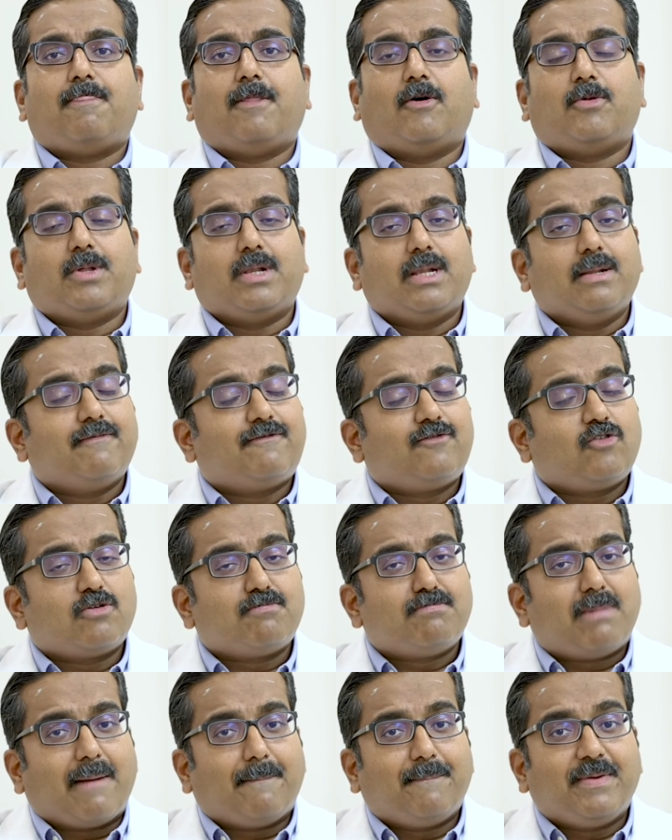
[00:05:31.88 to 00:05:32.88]
Now the lymph
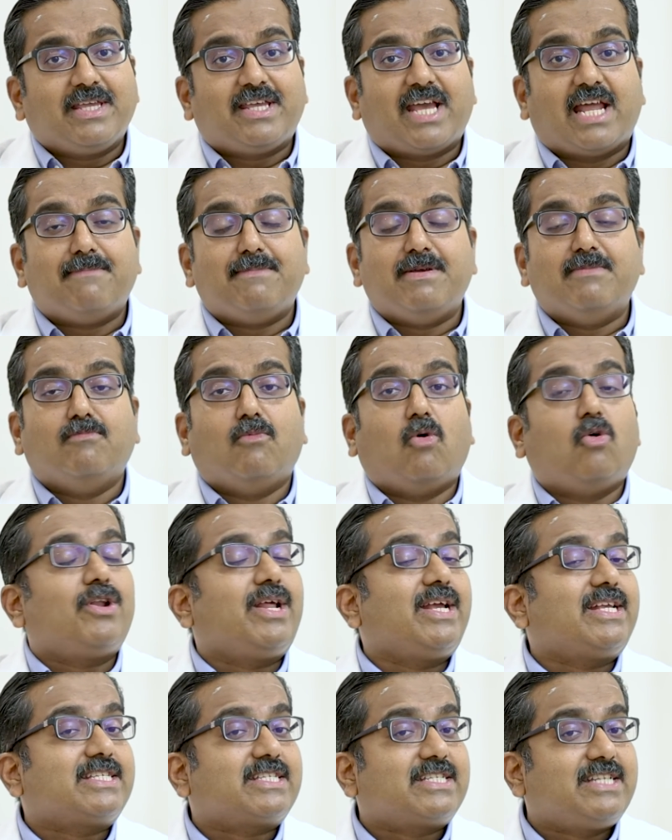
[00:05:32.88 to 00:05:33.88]
node mapping can be
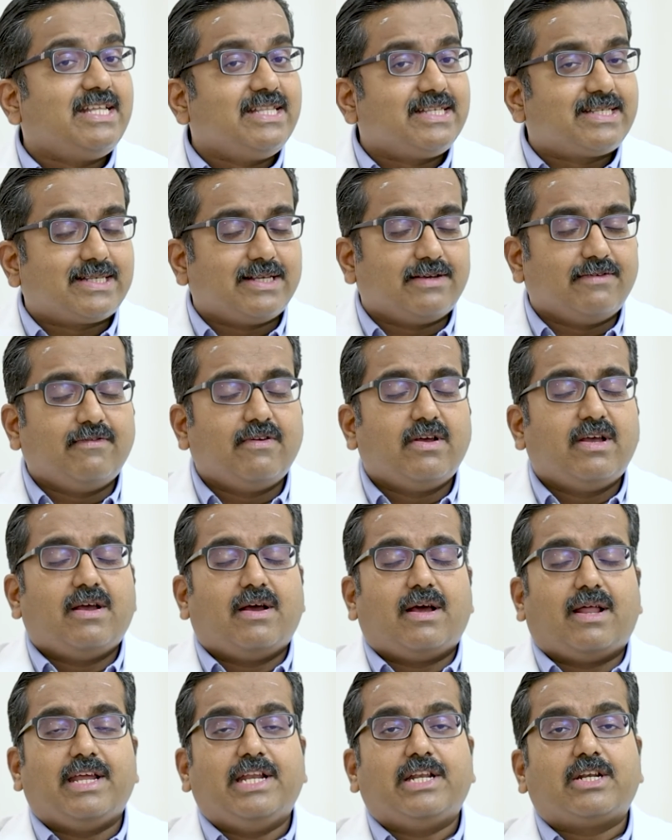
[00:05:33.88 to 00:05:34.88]
more extensive,
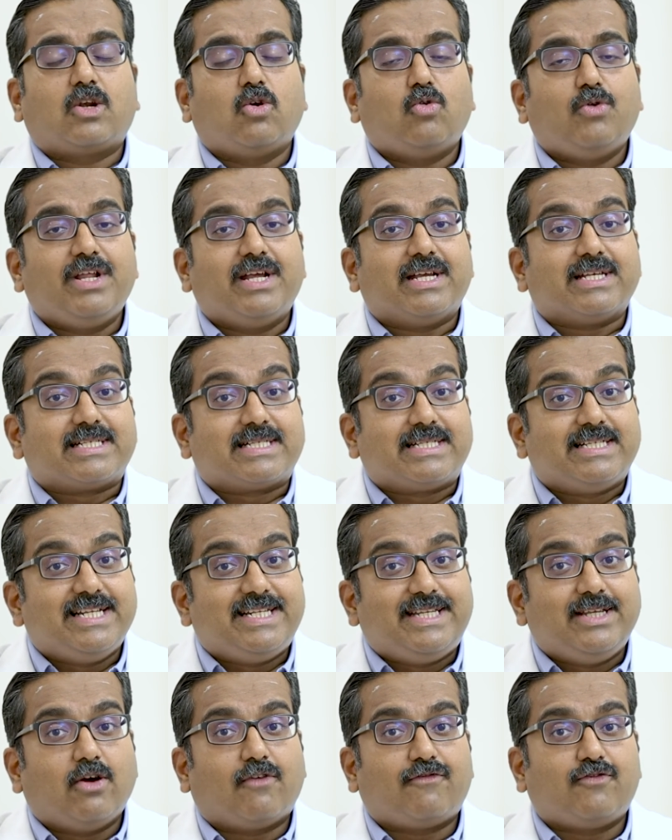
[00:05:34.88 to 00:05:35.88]
including a
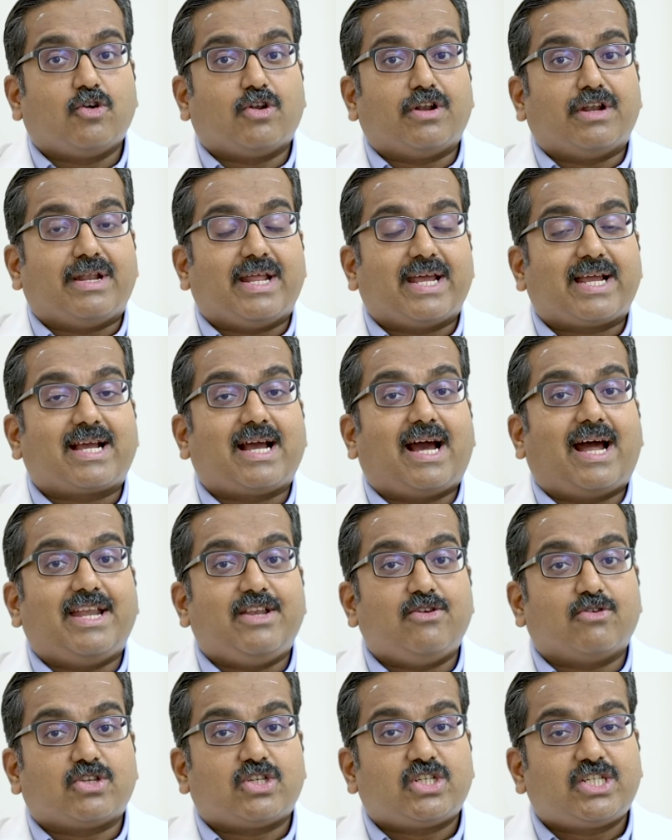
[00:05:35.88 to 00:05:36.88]
CT of your neck
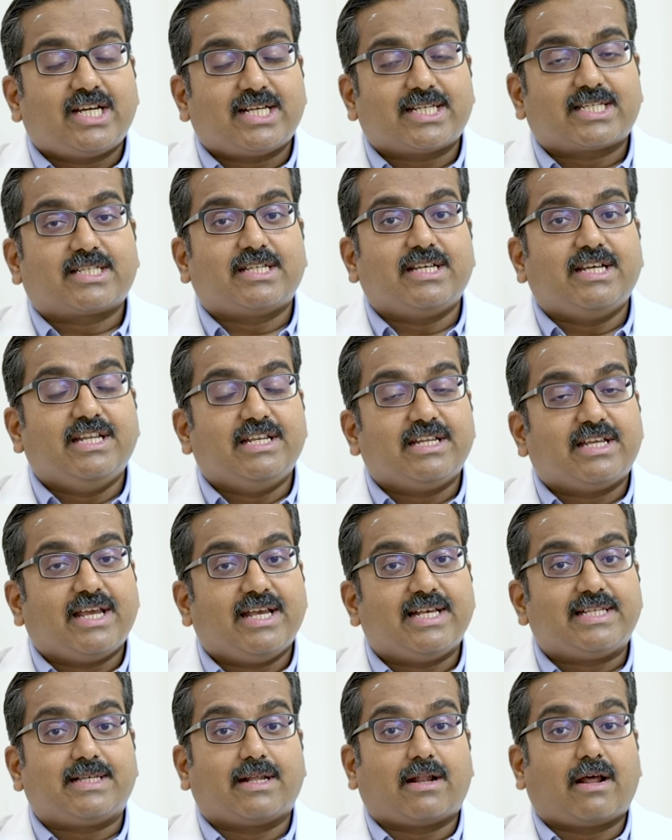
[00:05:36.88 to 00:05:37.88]
and your chest in
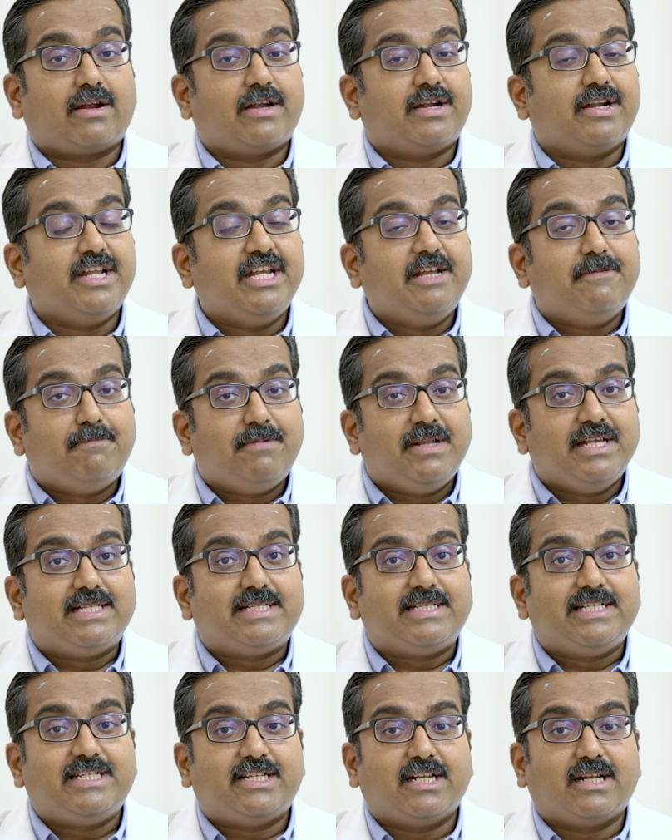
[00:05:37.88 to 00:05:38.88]
case there are deeply
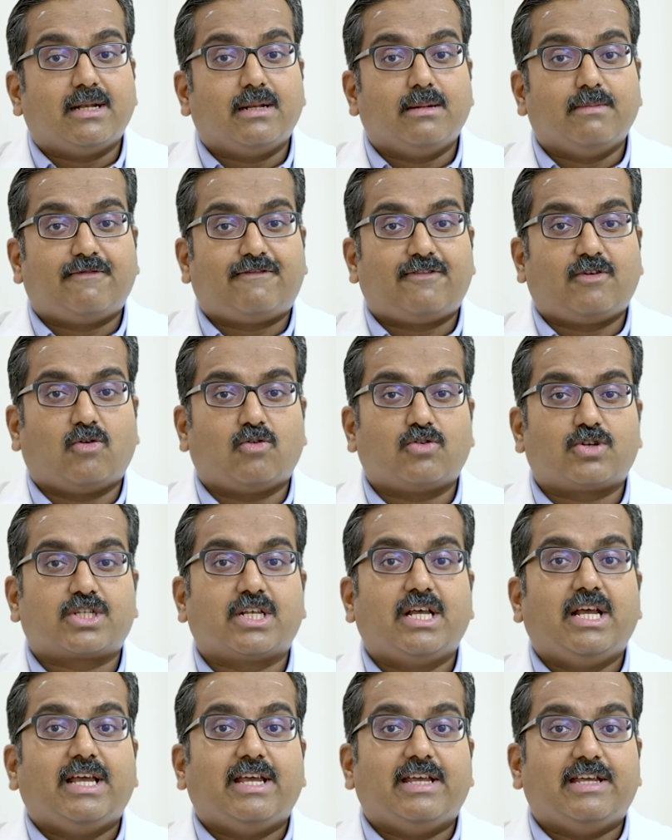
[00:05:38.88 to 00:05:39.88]
seated lymph
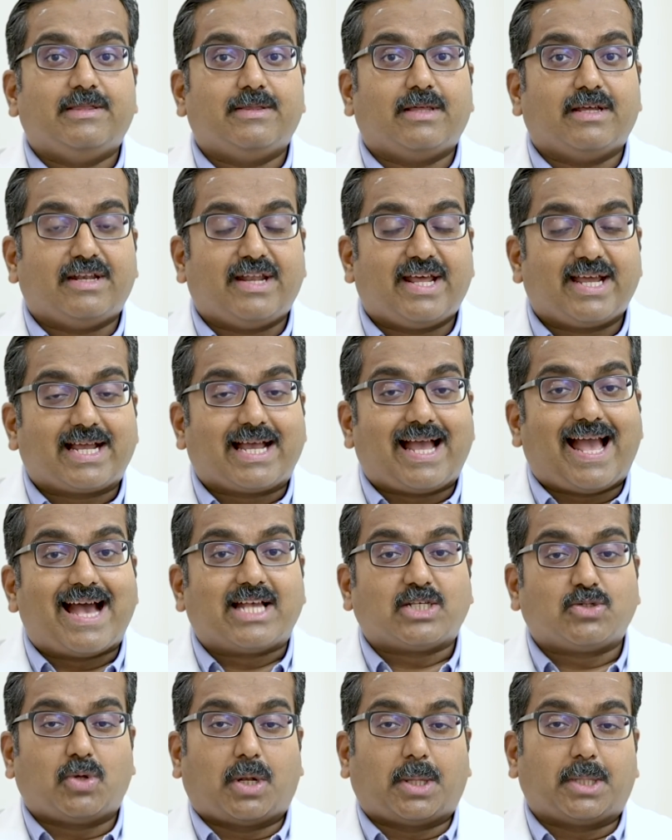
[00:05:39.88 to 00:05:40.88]
nodes in the neck
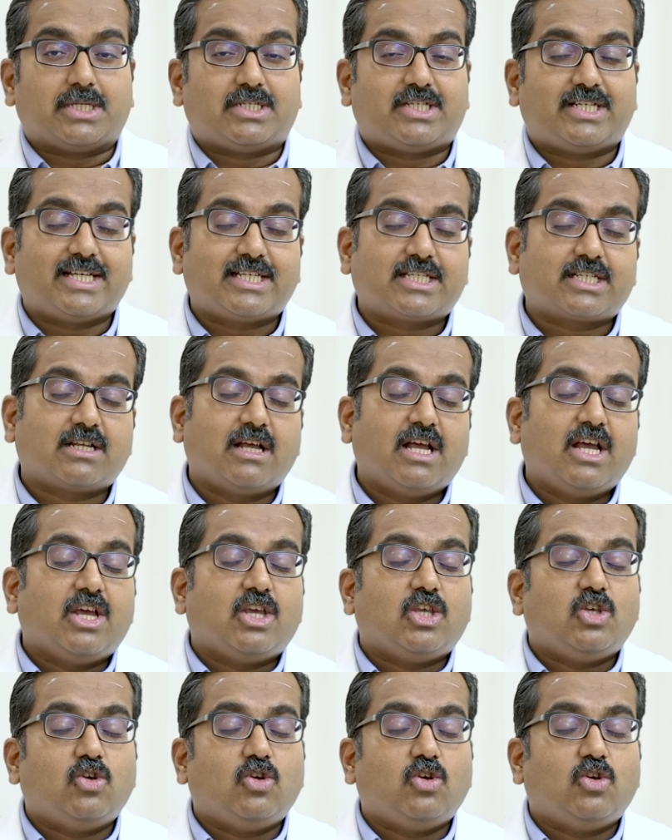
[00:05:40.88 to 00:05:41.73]
as well as the chest.